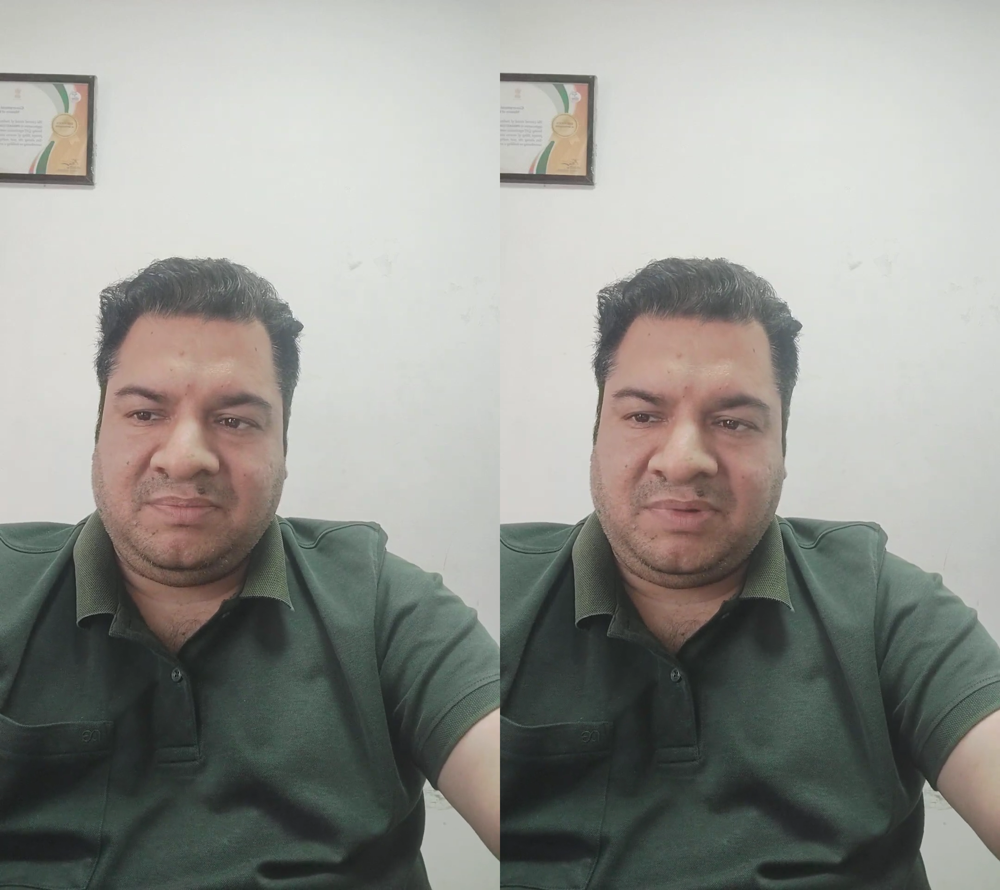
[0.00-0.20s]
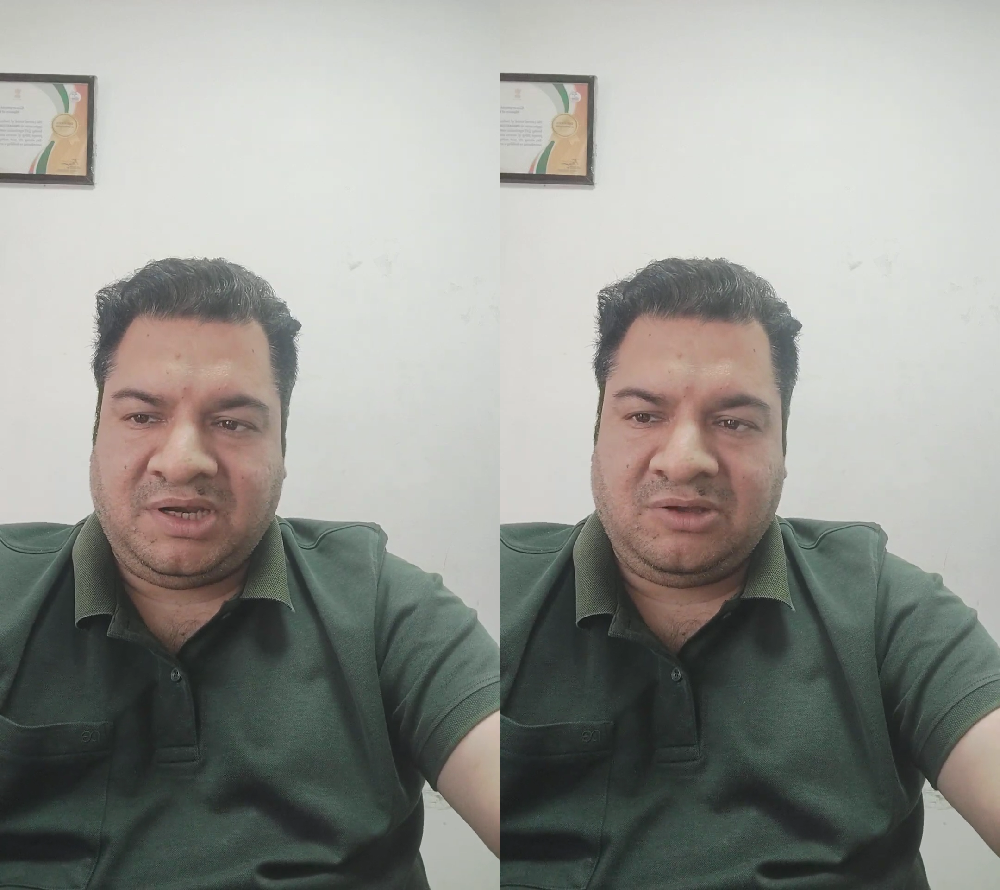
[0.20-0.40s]

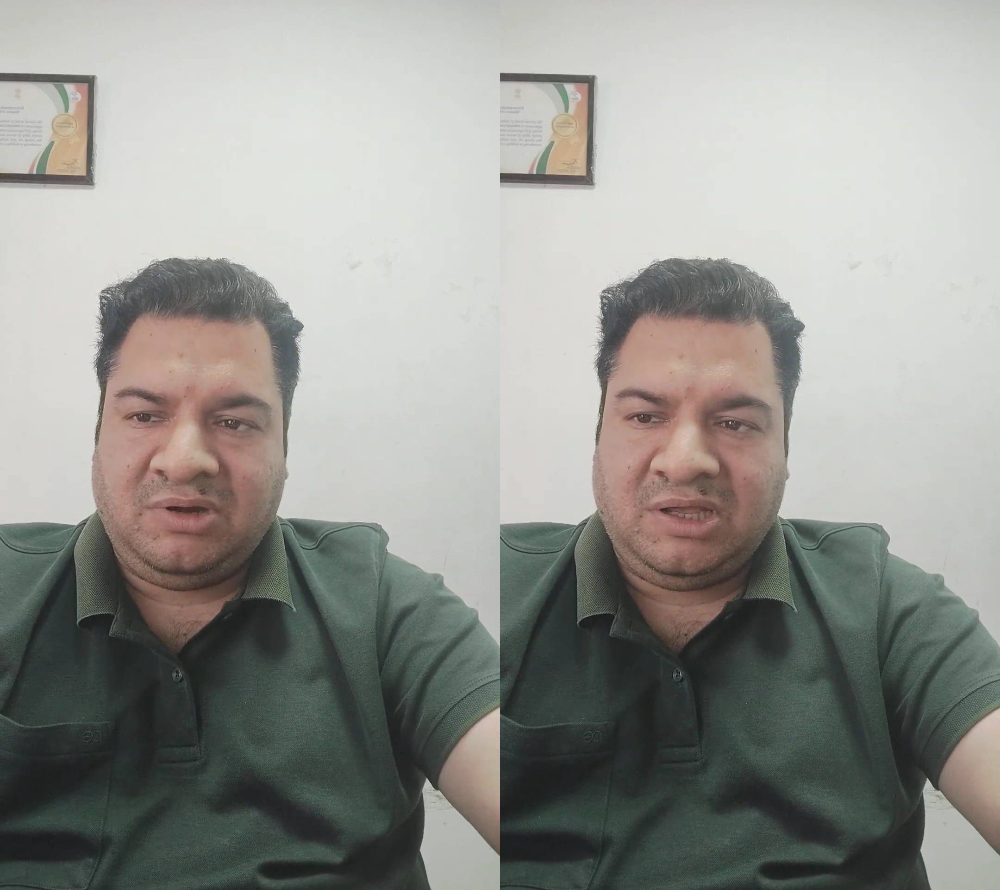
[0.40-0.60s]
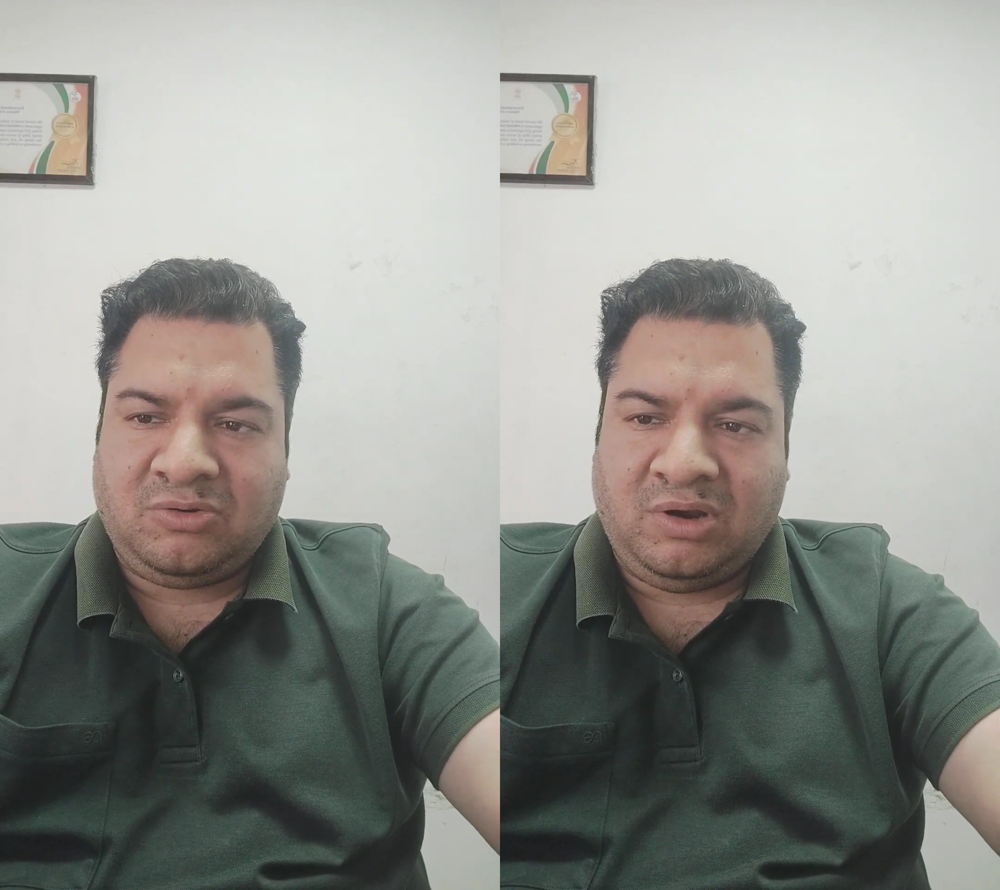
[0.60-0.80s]

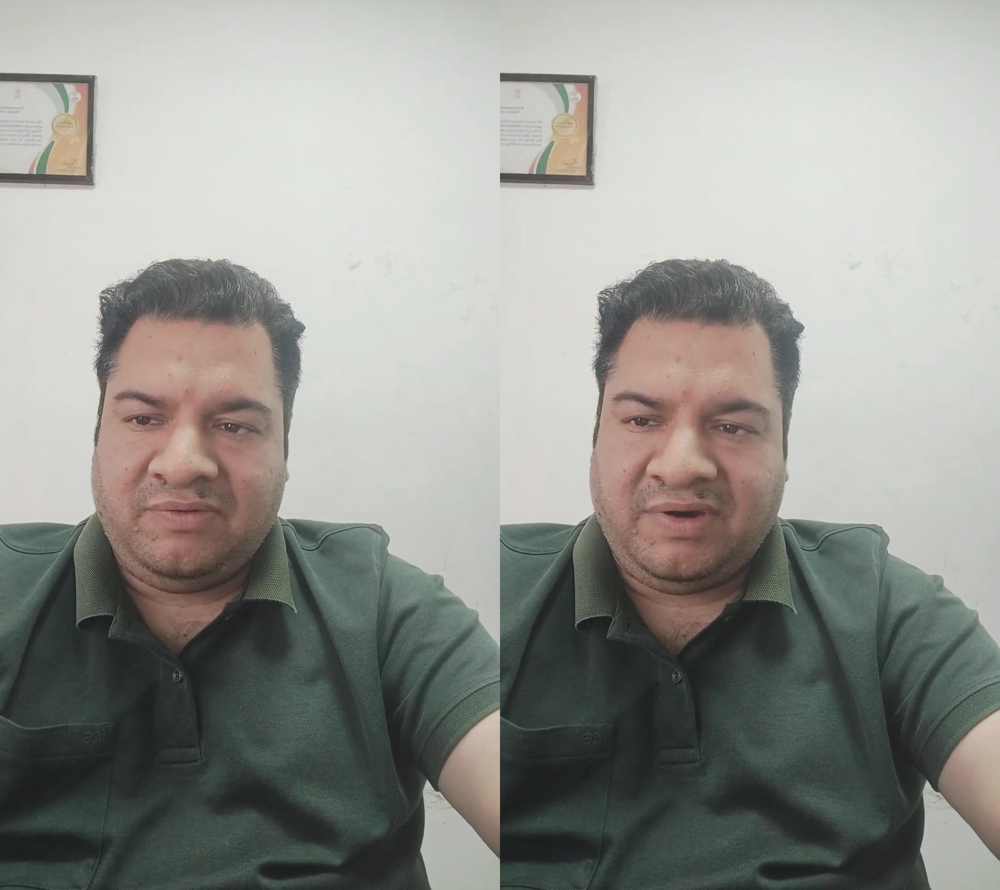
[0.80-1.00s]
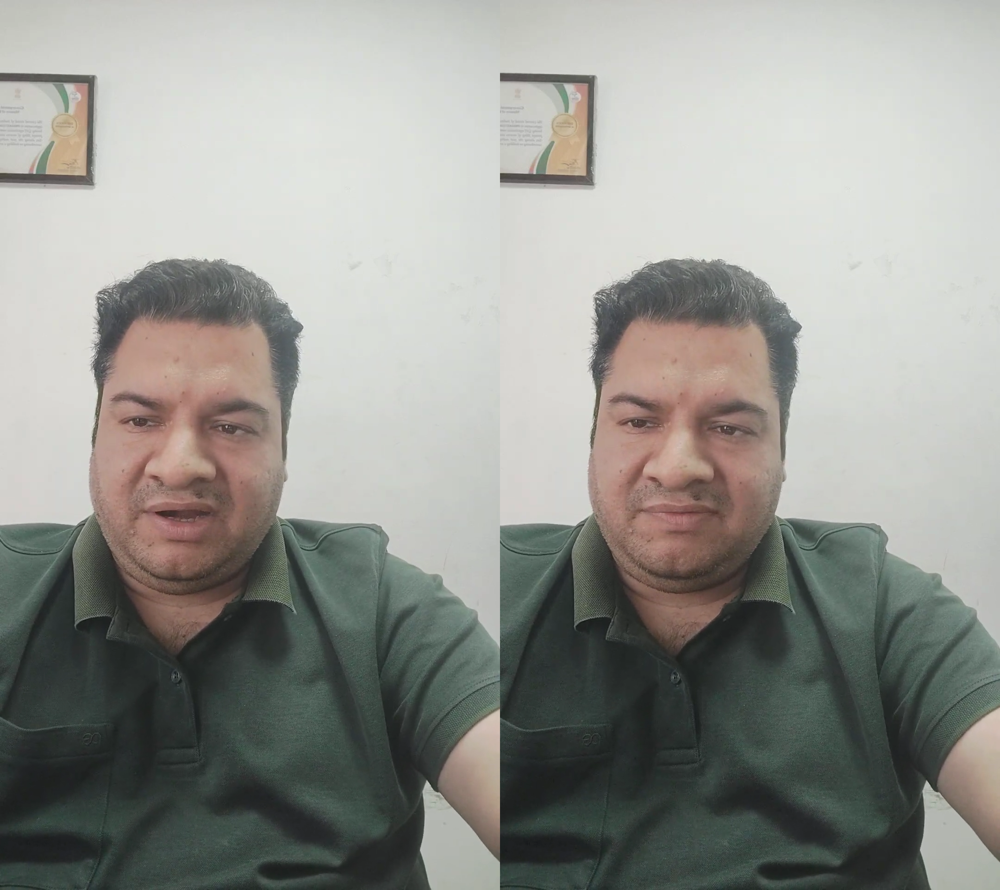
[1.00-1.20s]
particularly
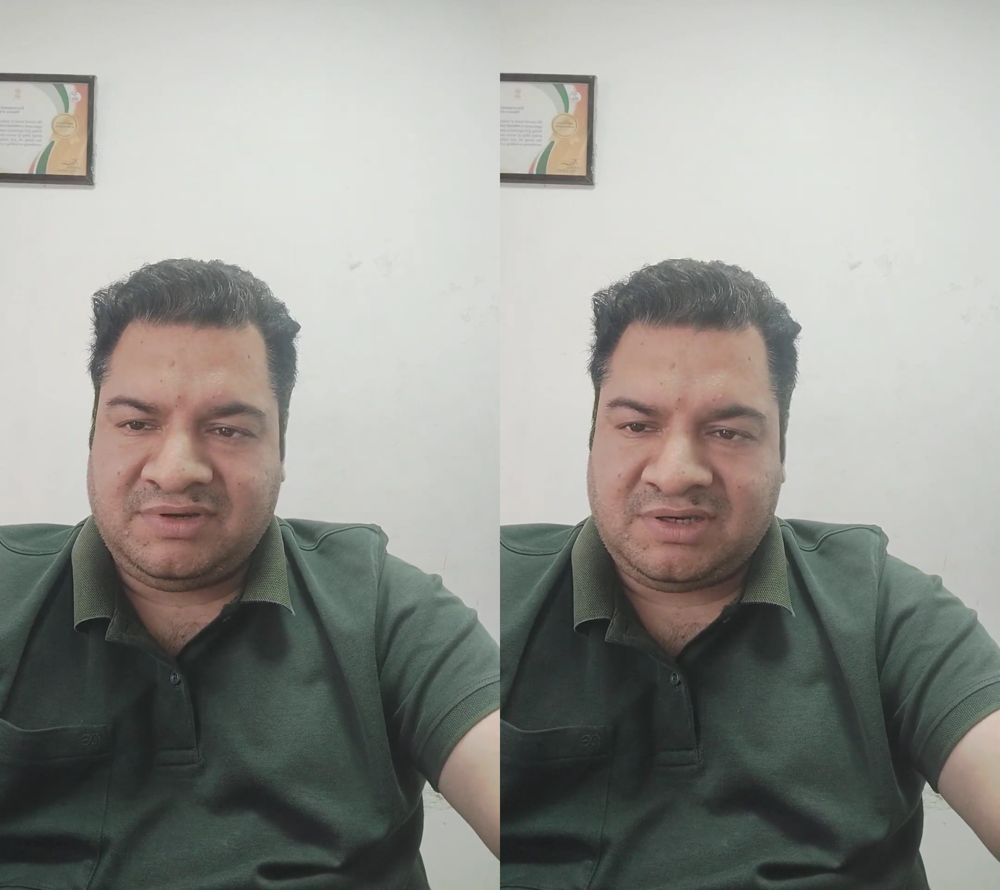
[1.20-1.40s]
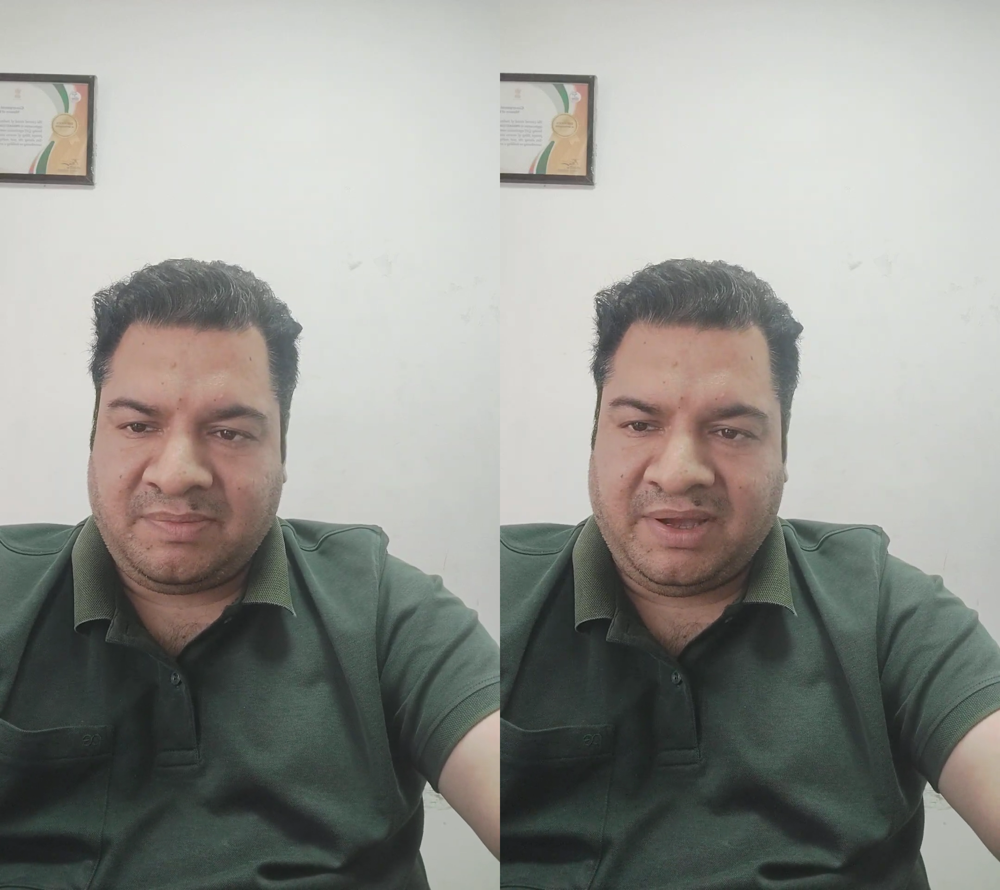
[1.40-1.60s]
qualified investor